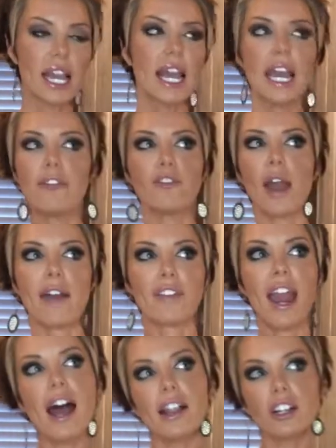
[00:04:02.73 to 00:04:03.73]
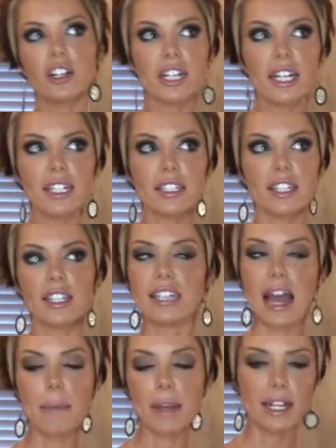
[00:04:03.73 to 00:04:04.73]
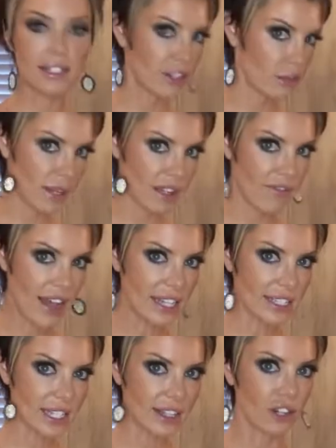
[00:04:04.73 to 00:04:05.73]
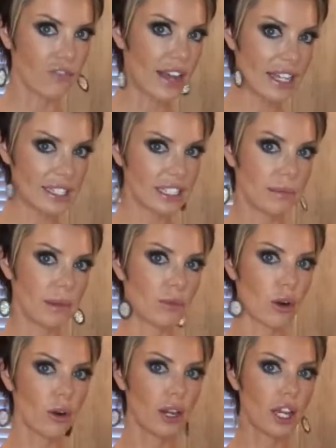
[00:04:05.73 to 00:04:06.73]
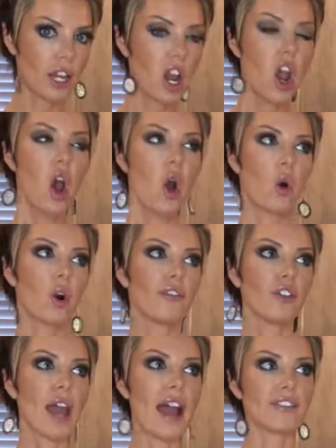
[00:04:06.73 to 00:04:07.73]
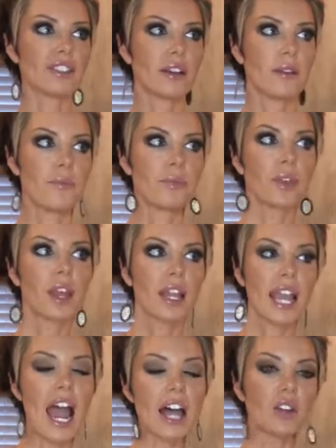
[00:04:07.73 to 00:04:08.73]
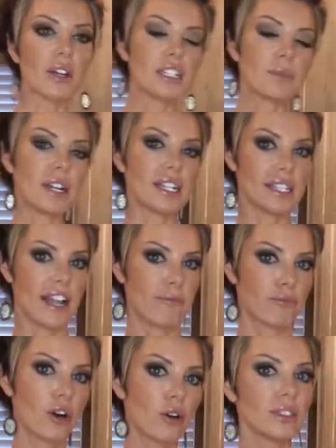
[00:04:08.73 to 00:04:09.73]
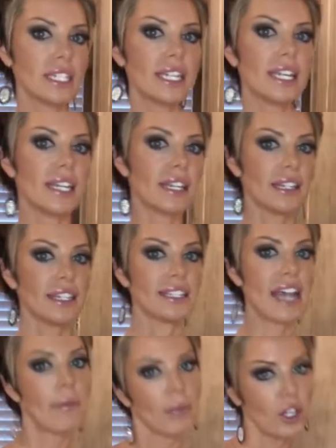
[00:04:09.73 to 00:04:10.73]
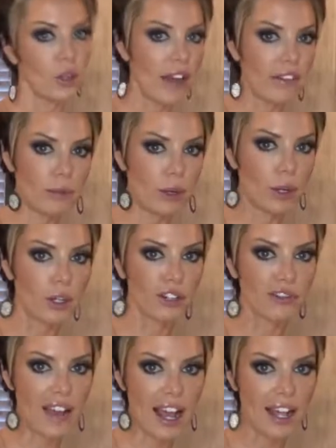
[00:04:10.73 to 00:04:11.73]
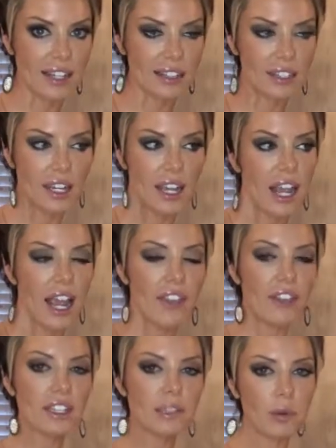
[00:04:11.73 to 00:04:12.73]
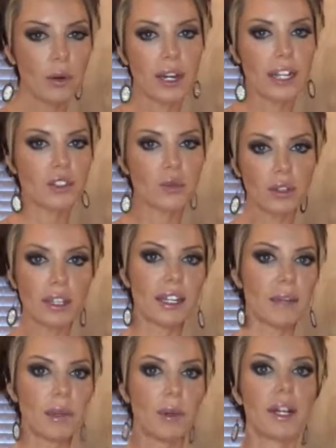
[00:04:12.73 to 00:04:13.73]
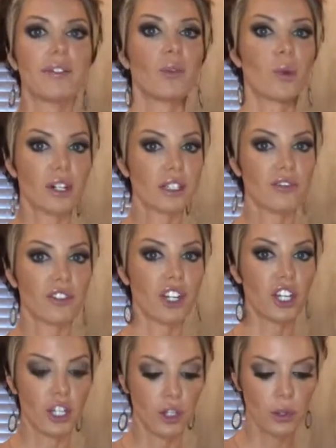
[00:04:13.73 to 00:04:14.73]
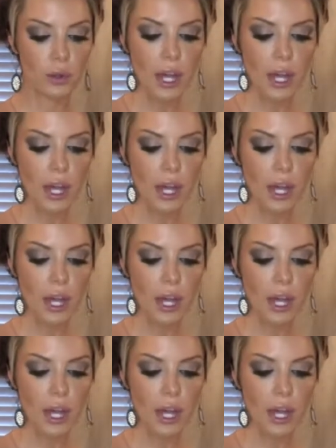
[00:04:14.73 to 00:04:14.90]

If you have calories, does that mean it's intermittent fasting, that your fast has been broken? Or if you have some calories but it doesn't have protein, then does that mean you haven't broken your fast? At this point, it's really going to be whatever works for you.